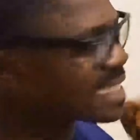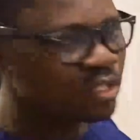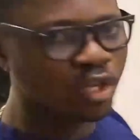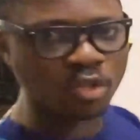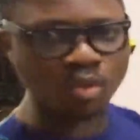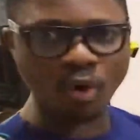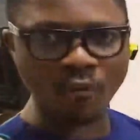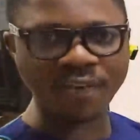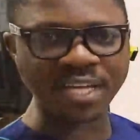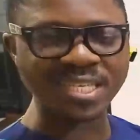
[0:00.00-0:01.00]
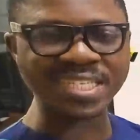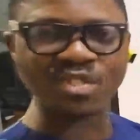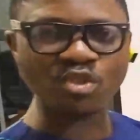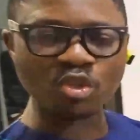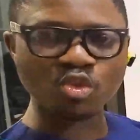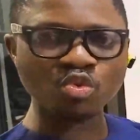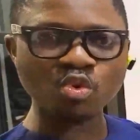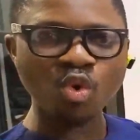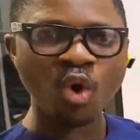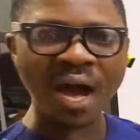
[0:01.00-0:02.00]
is not to convert it, is not
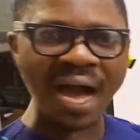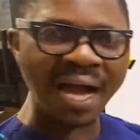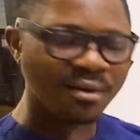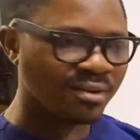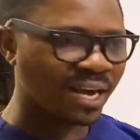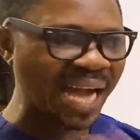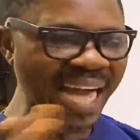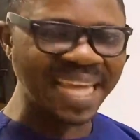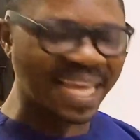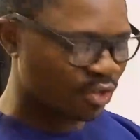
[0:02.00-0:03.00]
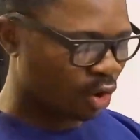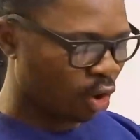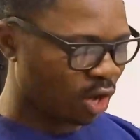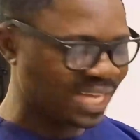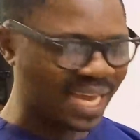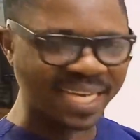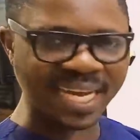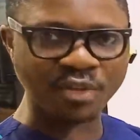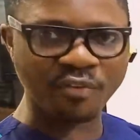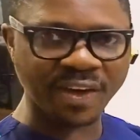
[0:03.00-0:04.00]
to add any other
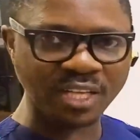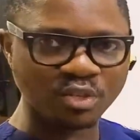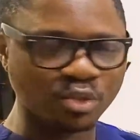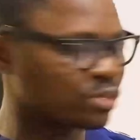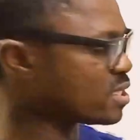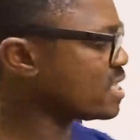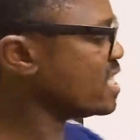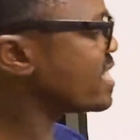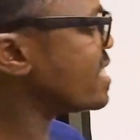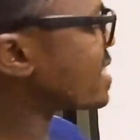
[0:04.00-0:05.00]
kind of value to it. The